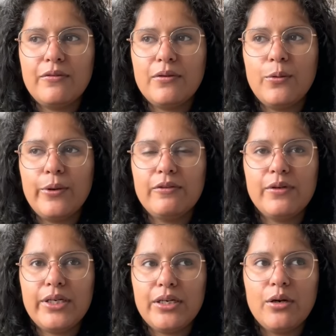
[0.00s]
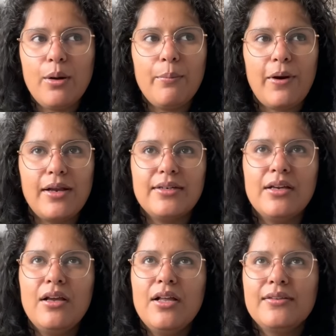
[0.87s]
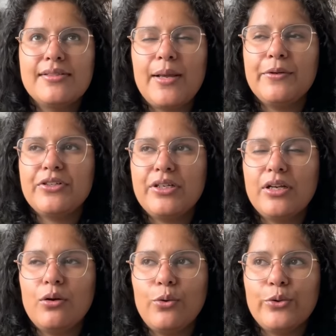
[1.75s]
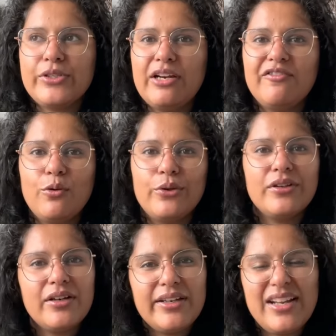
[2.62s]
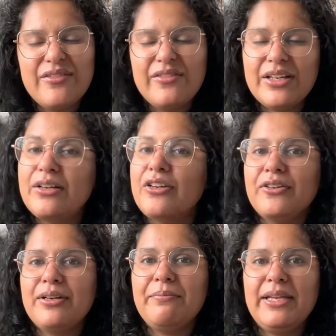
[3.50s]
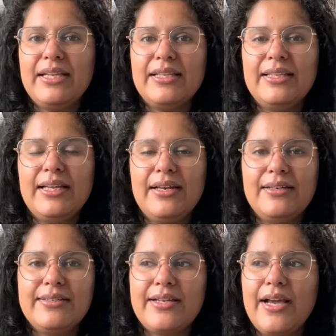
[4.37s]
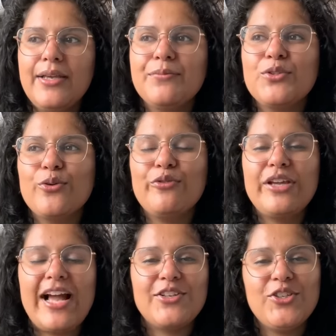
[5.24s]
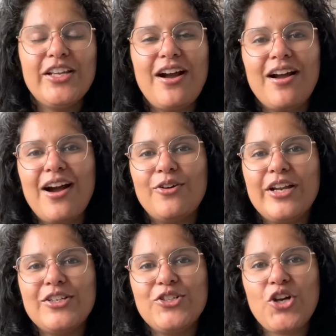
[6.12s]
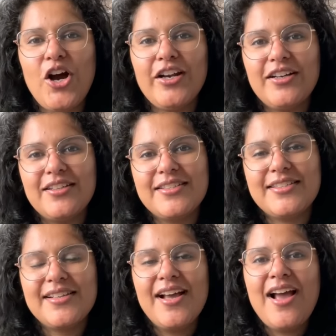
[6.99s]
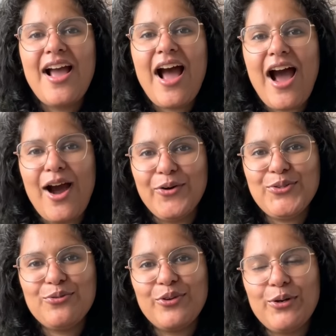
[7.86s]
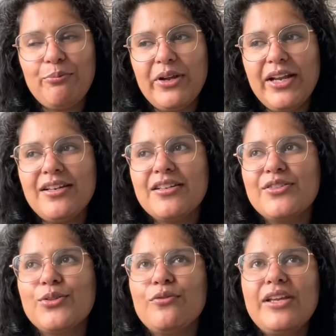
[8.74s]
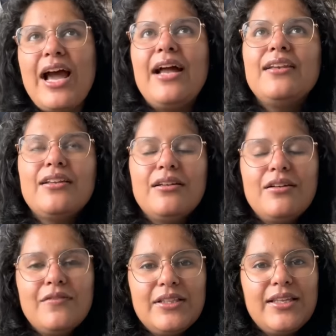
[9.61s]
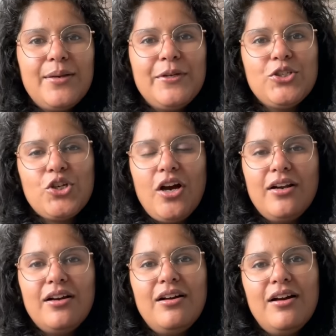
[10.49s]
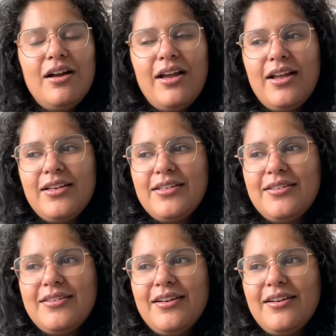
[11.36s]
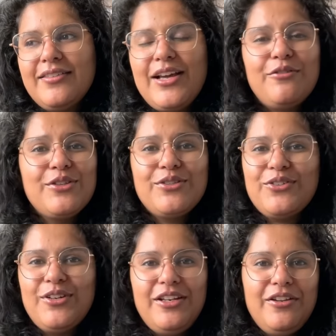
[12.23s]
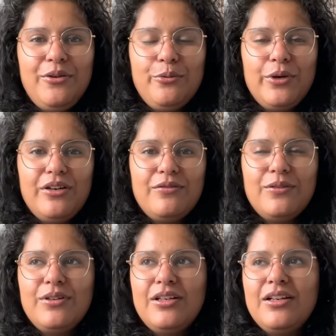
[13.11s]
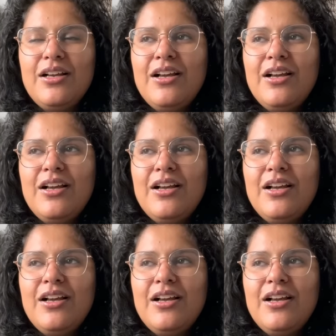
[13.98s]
going for dinner, but the cemetery closed at 4:30 and we couldn't make it there in time. So we actually hung out at Jonna's house for a bit. So we had dinner with Kim and Jonna, and that was really wonderful.